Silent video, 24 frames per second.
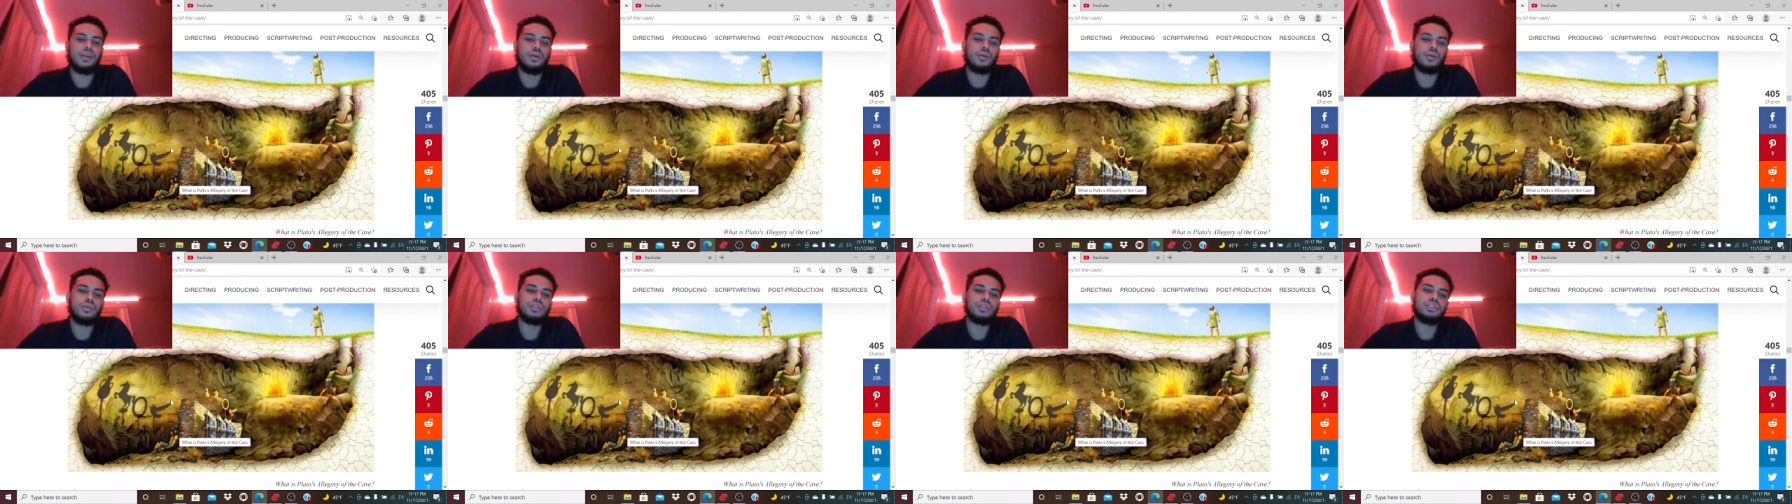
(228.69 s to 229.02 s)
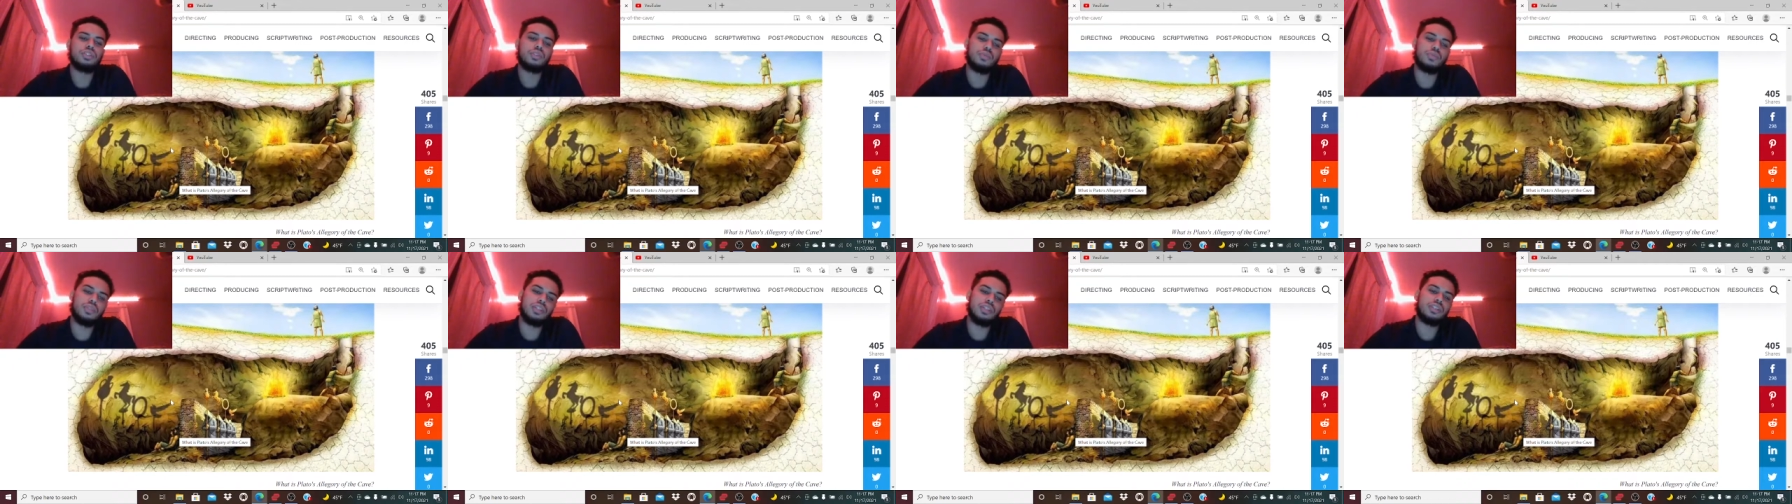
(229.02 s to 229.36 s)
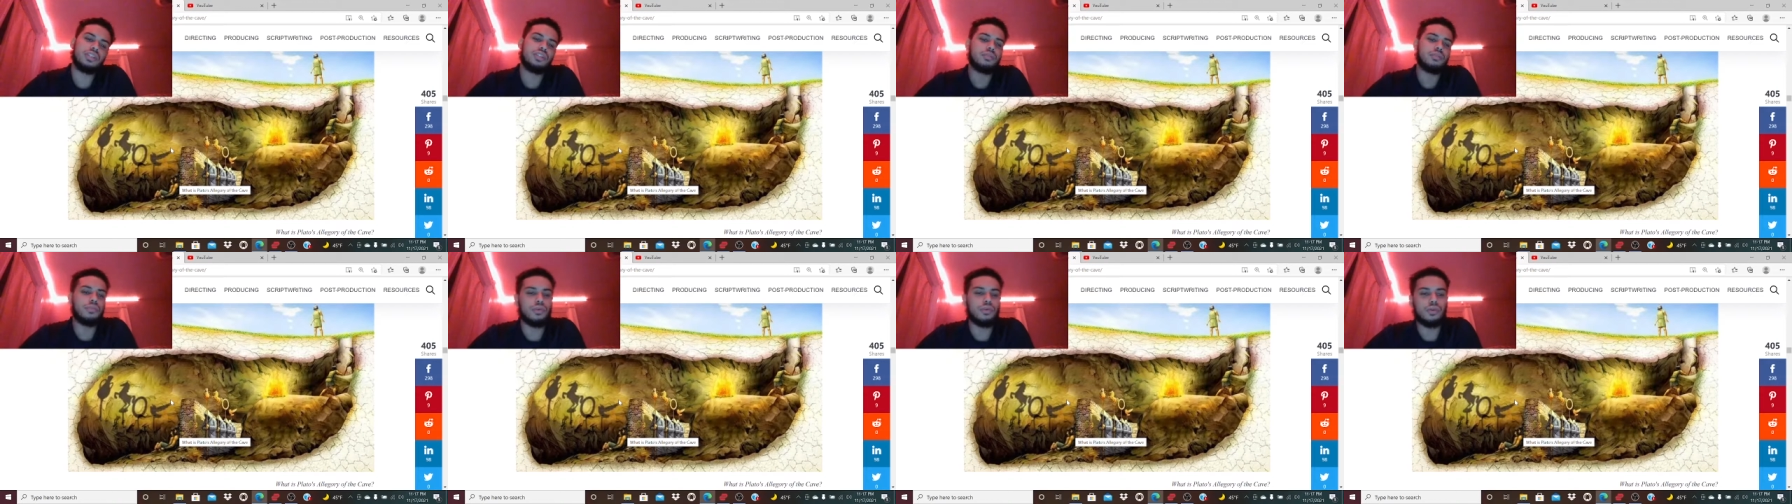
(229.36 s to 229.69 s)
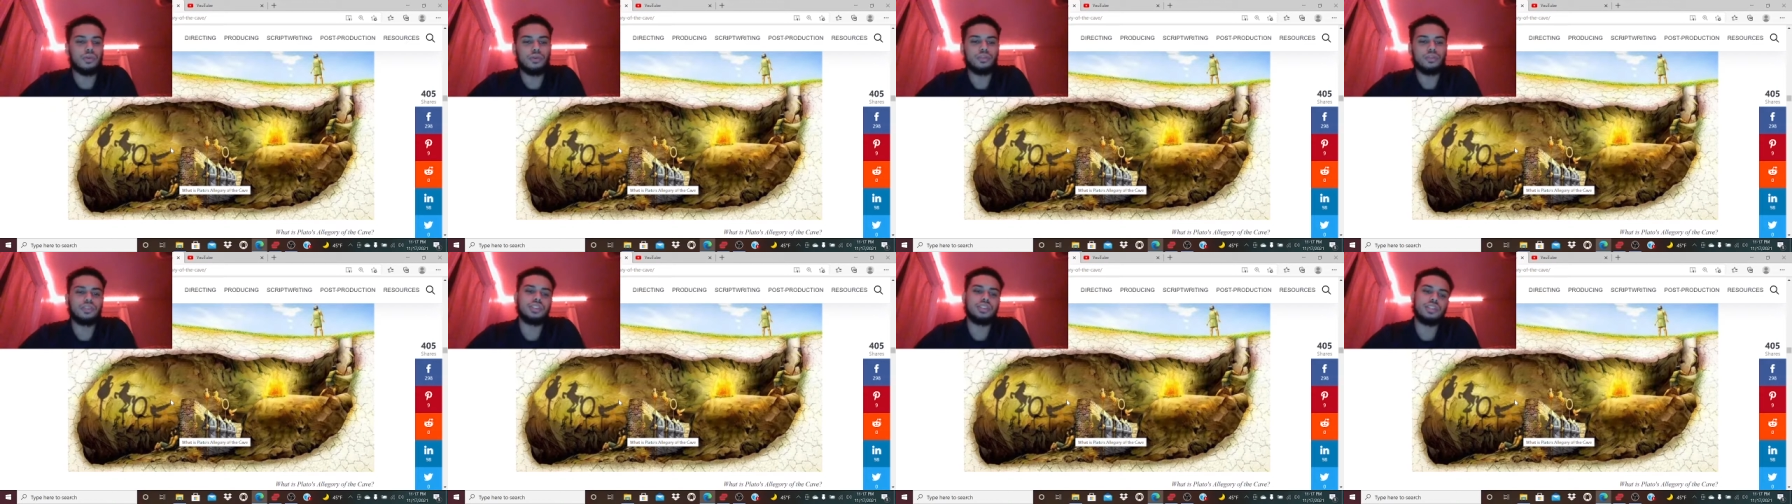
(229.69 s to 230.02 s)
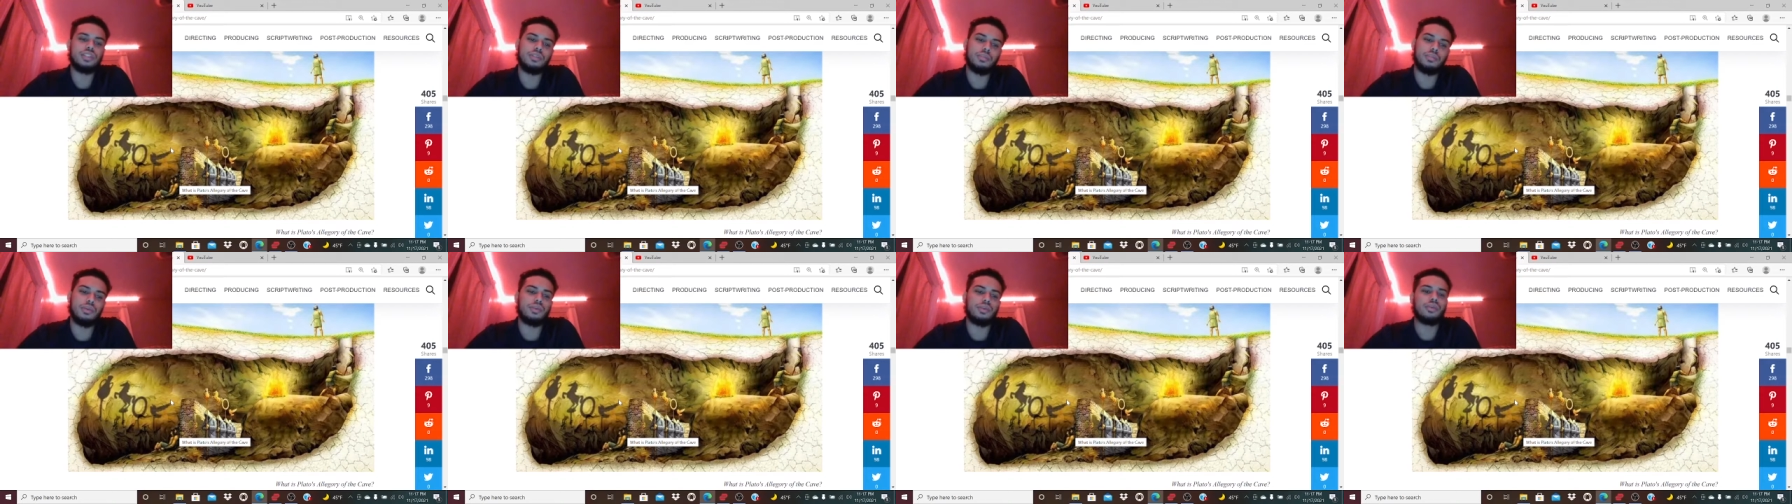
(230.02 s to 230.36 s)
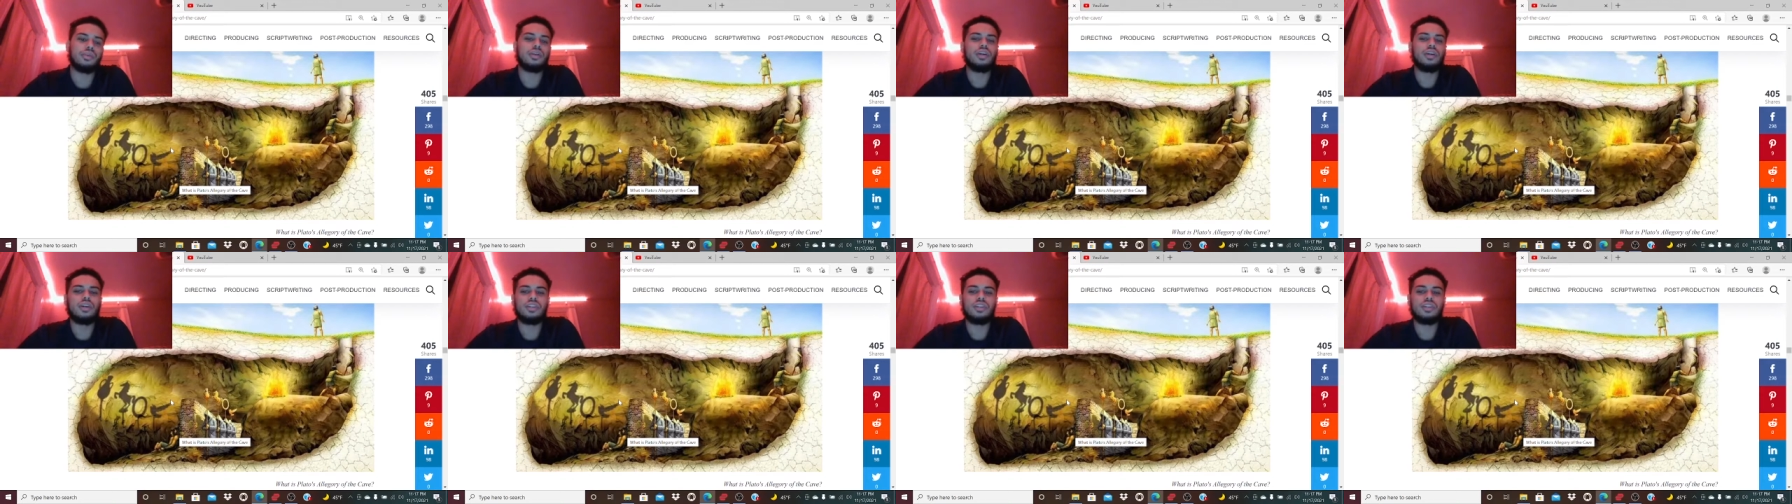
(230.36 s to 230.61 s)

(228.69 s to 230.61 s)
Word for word: horse, the ring, the horse, and the bird.